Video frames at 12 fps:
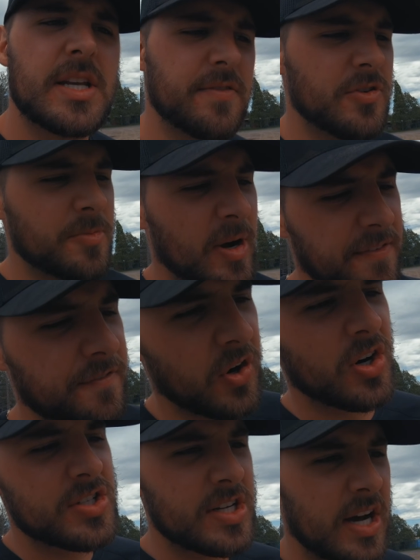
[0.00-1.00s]
give you my
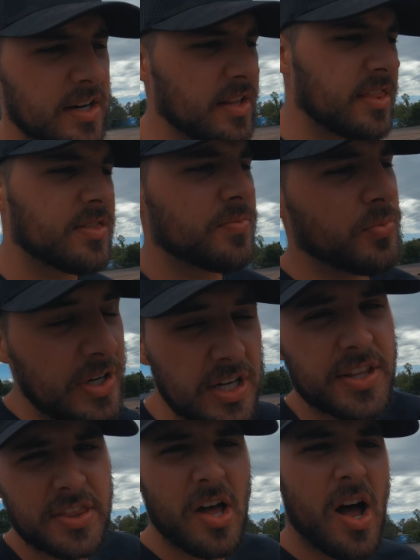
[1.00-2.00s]
first kind of
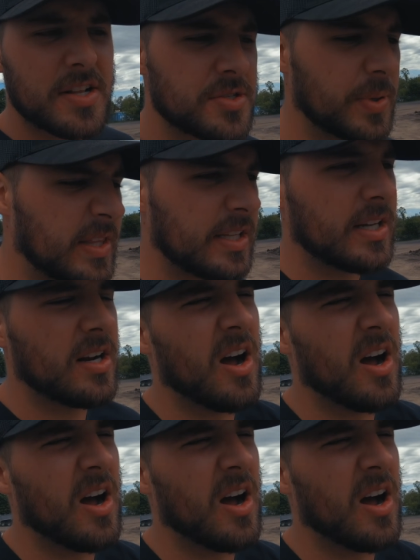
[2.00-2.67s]
real thoughts with it.